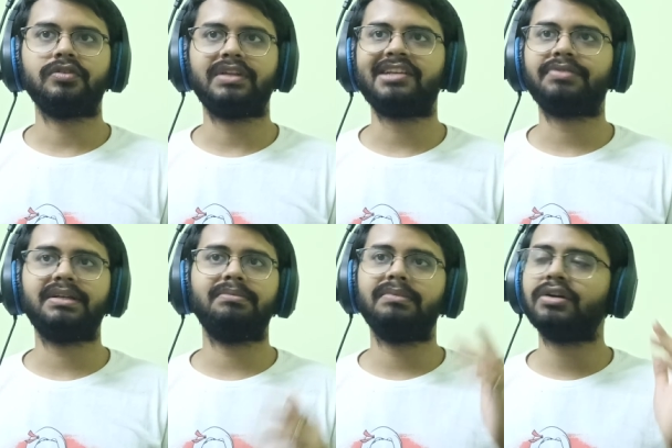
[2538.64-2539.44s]
So that's
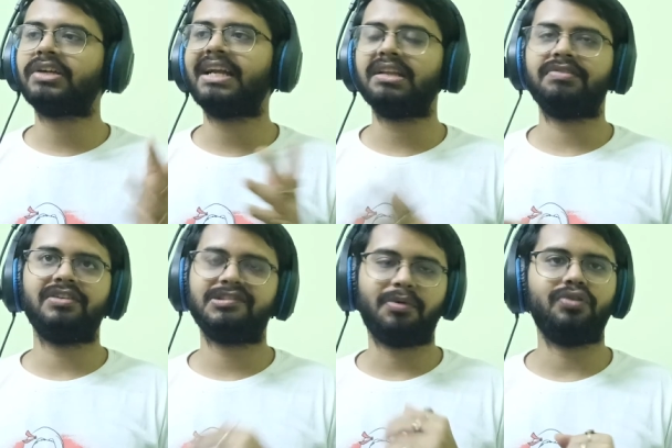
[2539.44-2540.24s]
why Mieruko can't
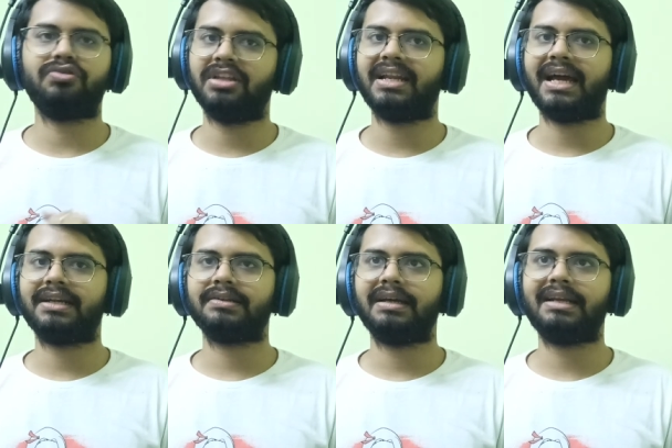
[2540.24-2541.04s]
even respond to the
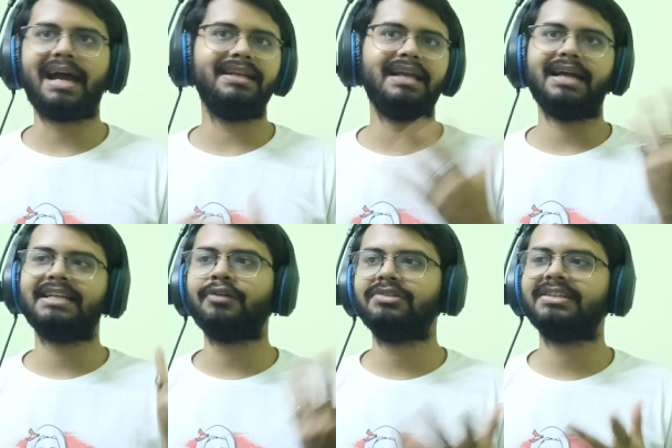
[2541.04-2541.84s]
dad. And
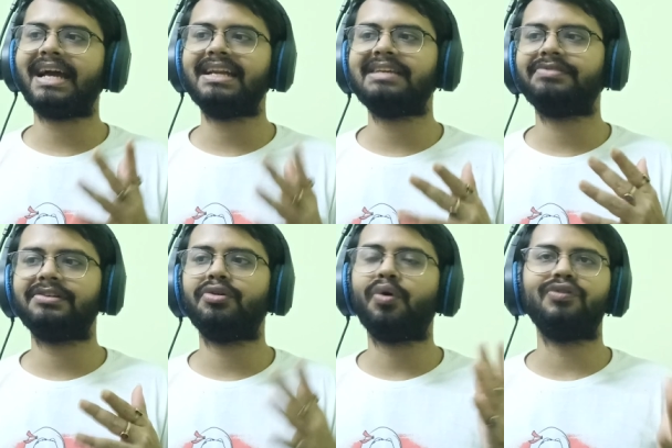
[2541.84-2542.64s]
I doubt the dad
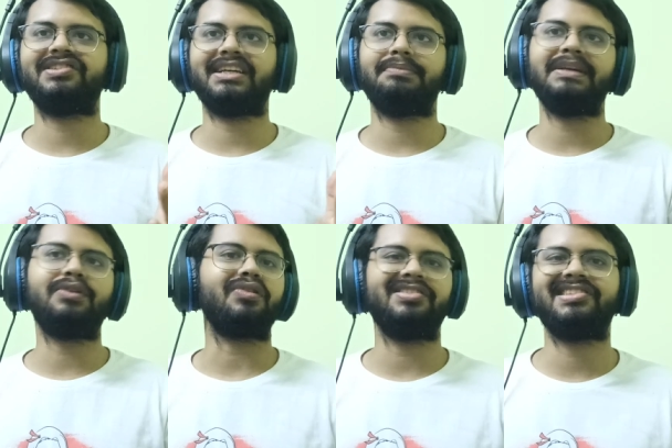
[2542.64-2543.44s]
even knows that
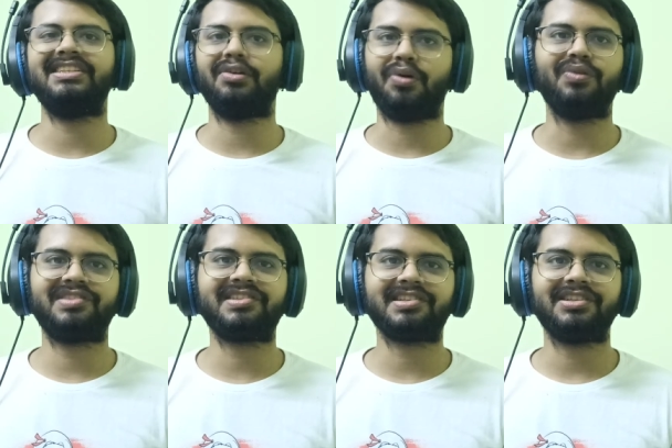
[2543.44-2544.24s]
Mieruko can see the
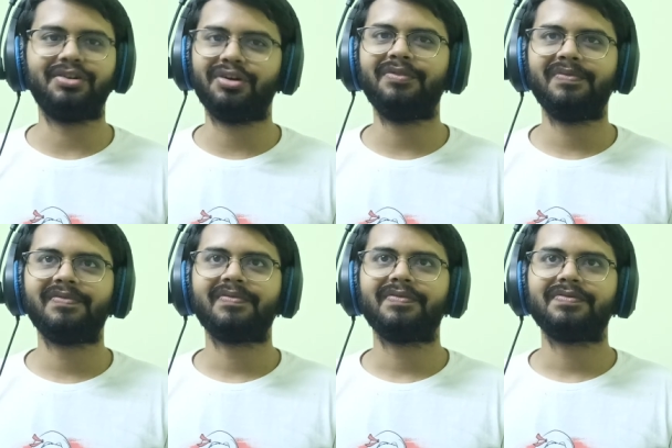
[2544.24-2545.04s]
ghosts, you know.
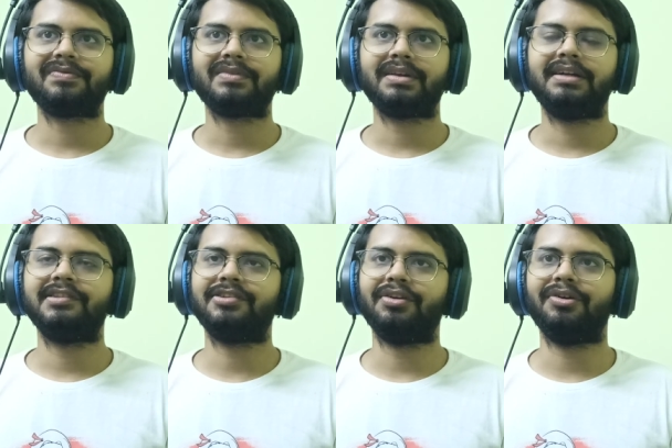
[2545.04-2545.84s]

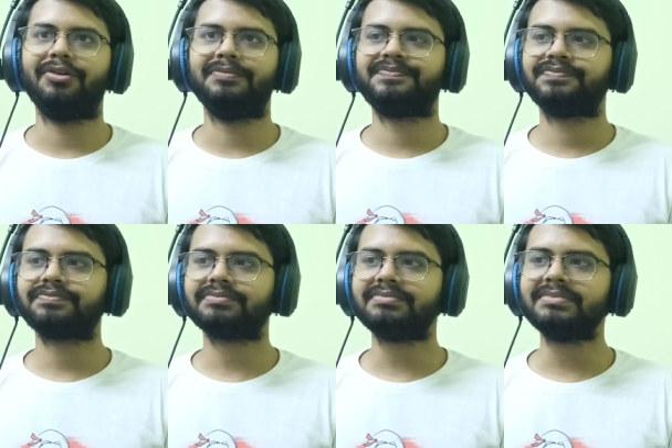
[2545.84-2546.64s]
So
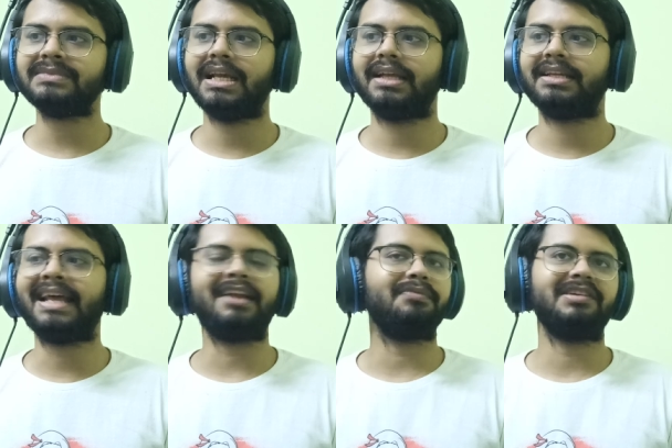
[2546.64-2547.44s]
yeah, the
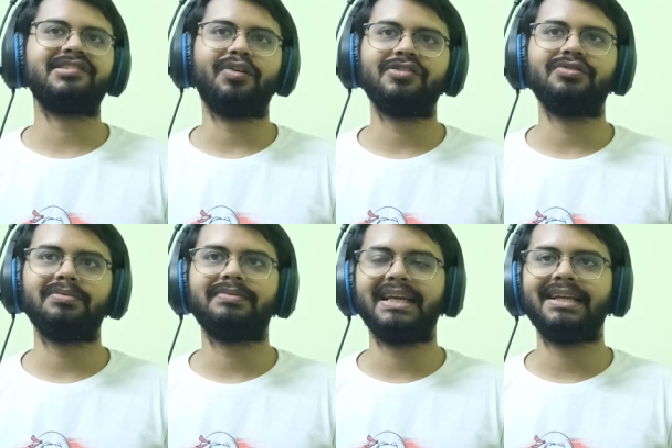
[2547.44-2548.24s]
dad must
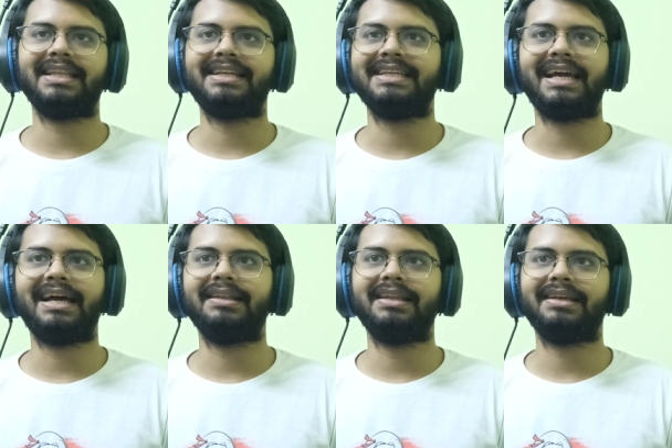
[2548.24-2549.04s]
also think that,
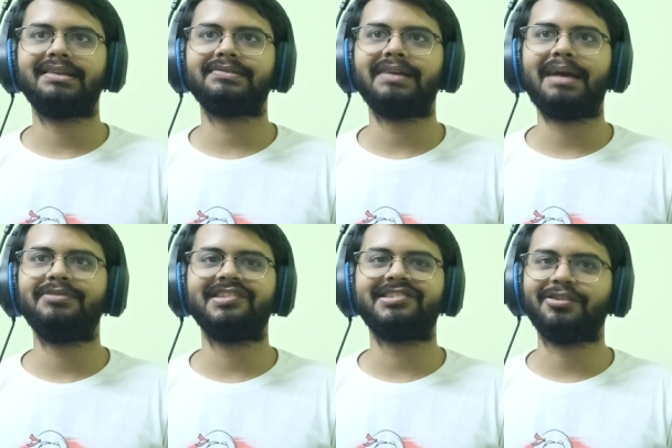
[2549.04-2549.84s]
yeah, like,
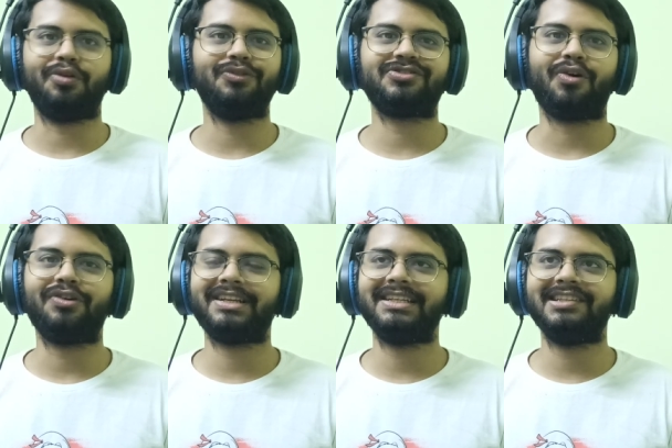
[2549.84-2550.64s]
I'm just a ghost
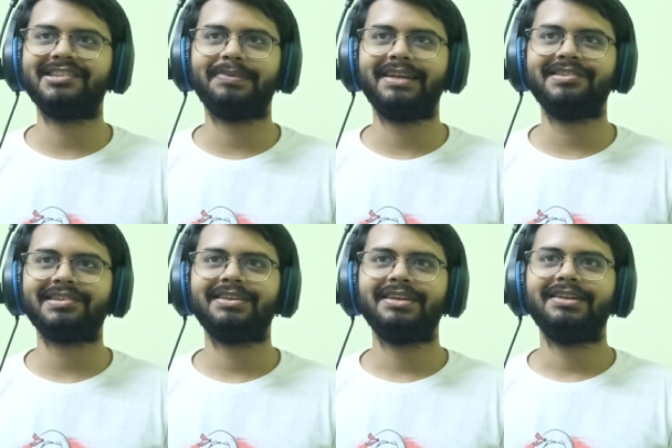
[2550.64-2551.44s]
haunting this
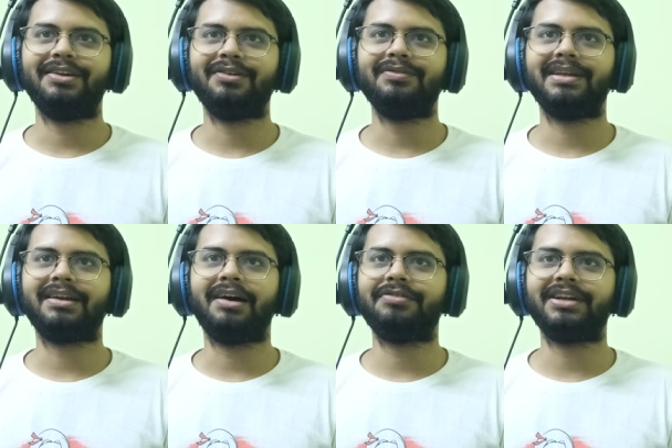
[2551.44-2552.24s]
place, you know,
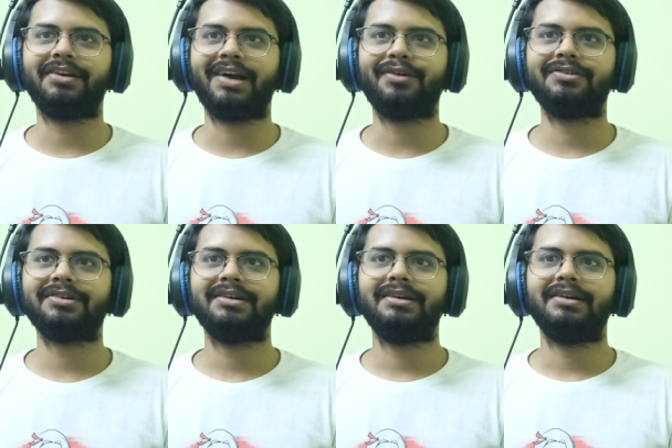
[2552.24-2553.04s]
like hovering around.